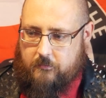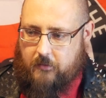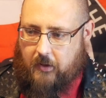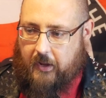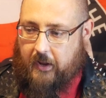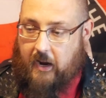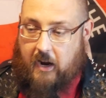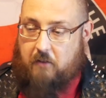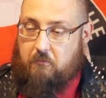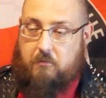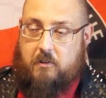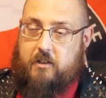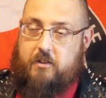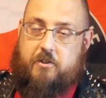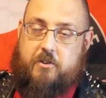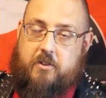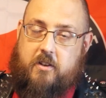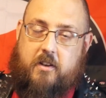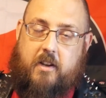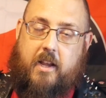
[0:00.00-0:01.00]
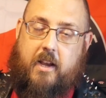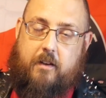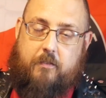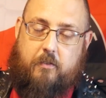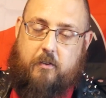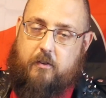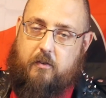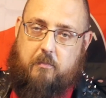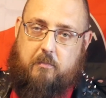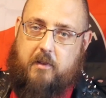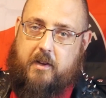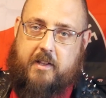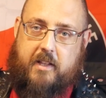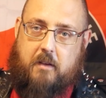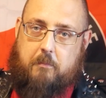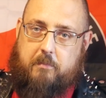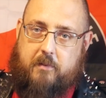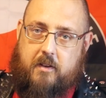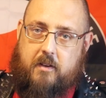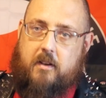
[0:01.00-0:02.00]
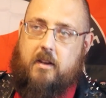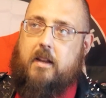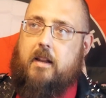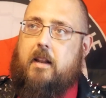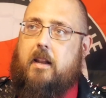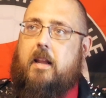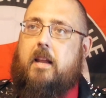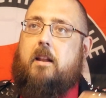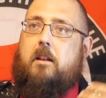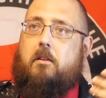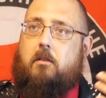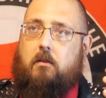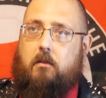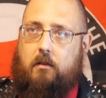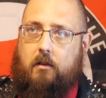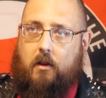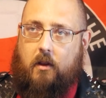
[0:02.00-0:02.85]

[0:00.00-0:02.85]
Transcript: I really shouldn't have to explain that, but in